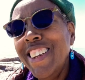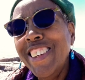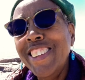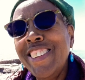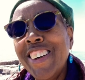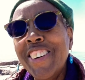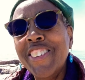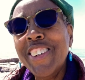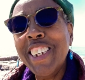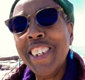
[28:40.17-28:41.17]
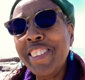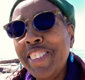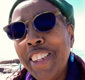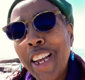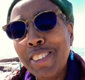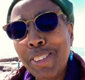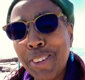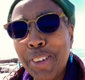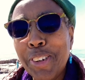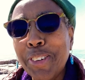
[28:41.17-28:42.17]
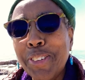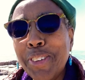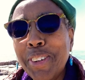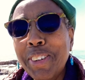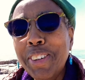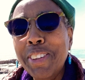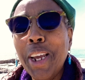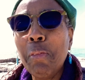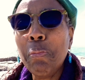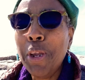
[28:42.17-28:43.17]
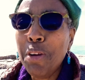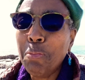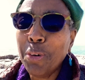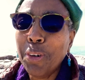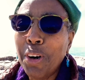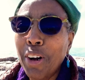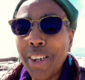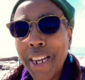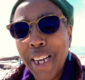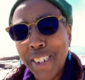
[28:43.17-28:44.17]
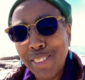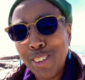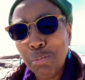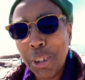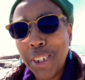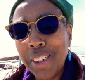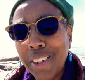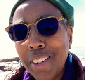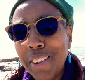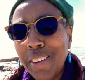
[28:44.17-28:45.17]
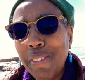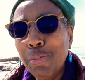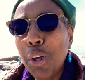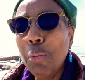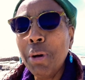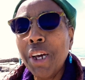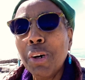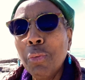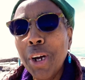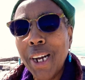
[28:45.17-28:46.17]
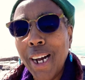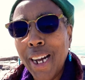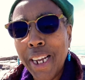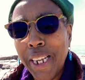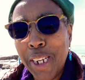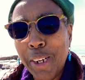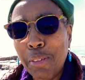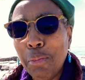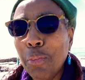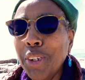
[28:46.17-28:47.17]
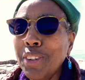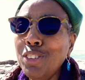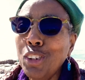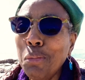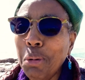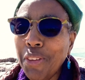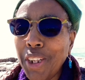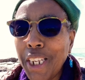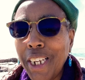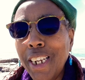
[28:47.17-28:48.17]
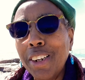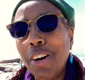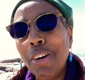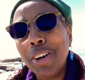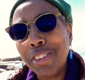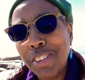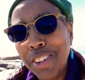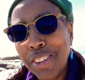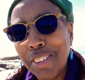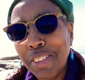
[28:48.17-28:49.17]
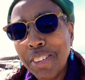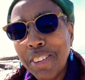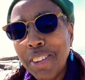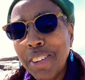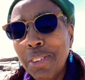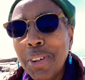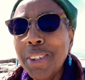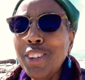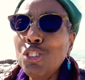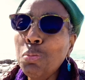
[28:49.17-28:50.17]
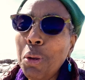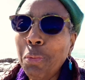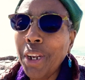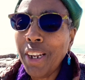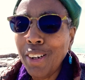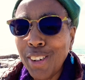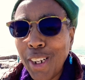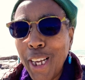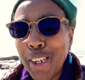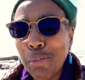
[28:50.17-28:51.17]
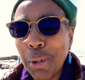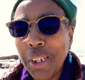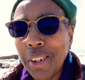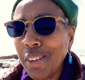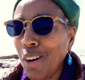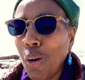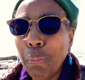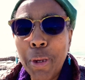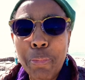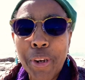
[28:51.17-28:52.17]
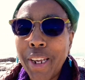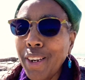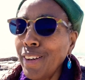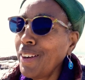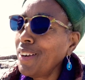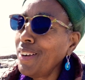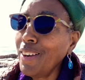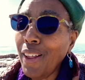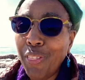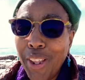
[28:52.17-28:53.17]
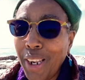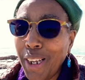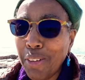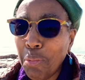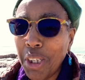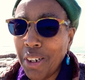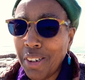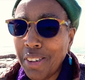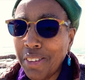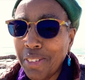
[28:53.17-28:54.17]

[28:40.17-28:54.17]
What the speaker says: So it's nice to know that people are kind to me no matter where I am, whether it's in the motherland or it's here. Whether it's people that look like me or people that look nothing like me, y'all.